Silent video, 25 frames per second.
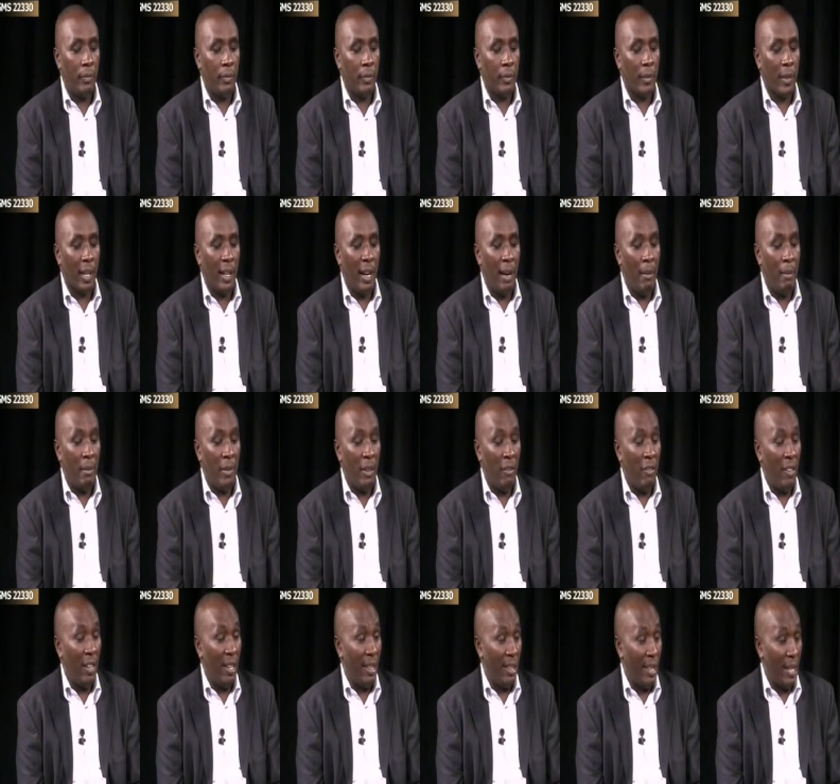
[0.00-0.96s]
I'm
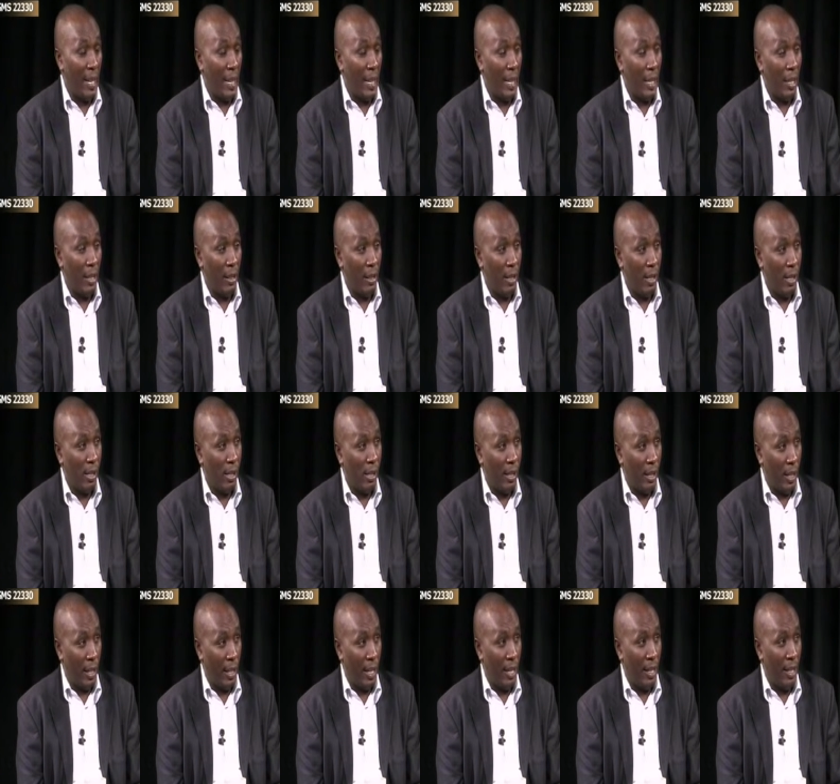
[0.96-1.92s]
even thinking this
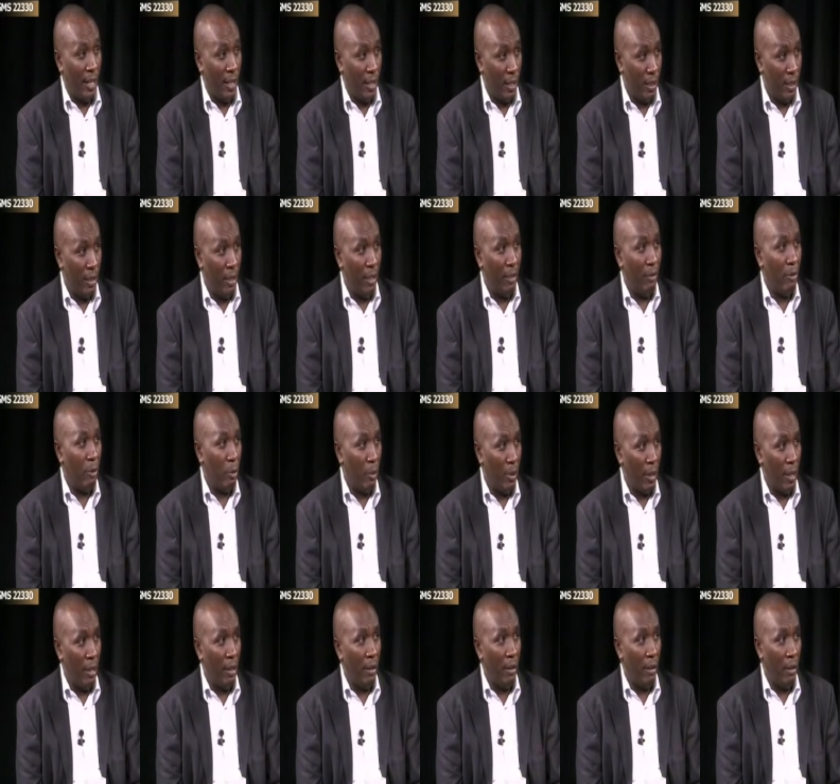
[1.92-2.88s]
client has lived
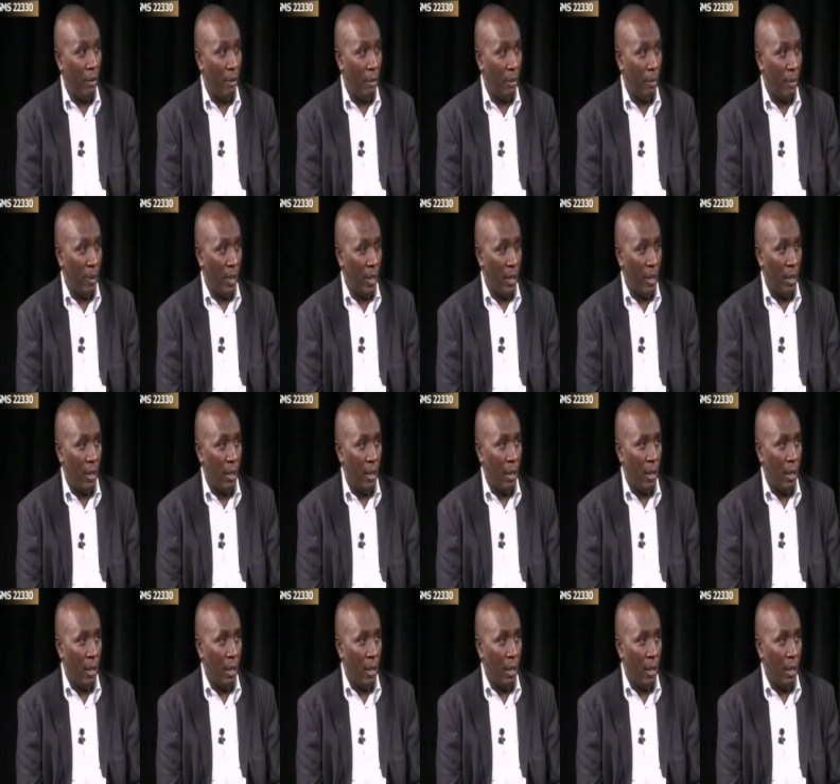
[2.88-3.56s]
within Nairobi.